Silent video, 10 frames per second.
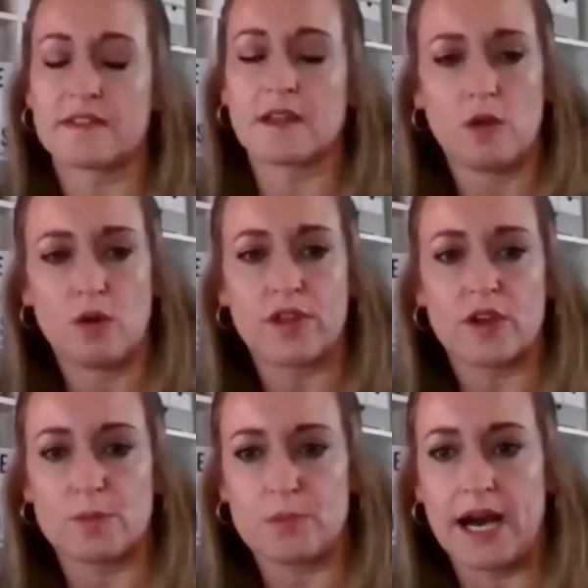the law that
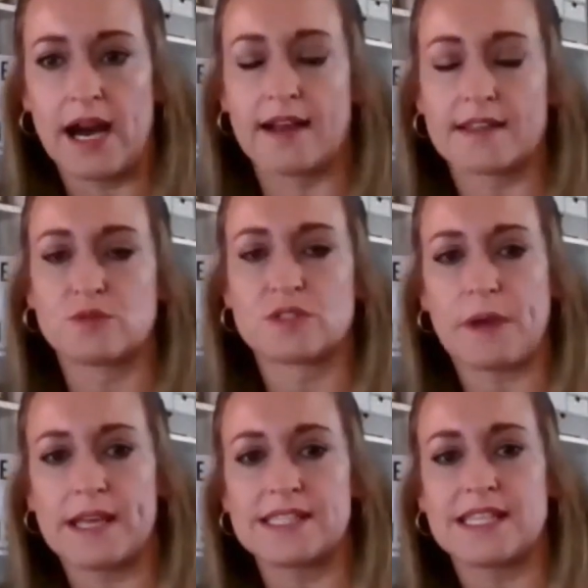got passed was
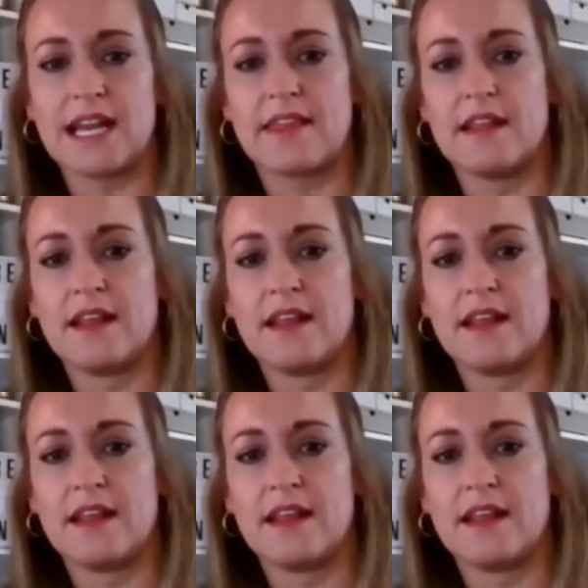basically